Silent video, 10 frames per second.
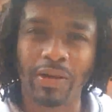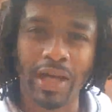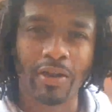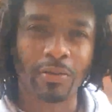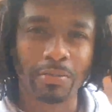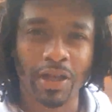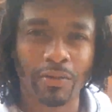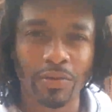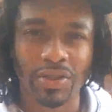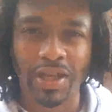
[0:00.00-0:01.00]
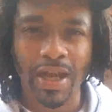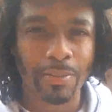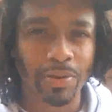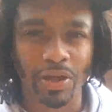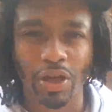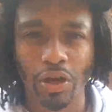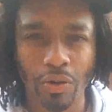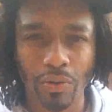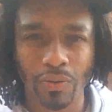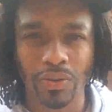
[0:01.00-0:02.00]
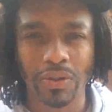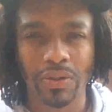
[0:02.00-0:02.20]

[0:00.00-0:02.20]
got all the minerals, the copper, the gold.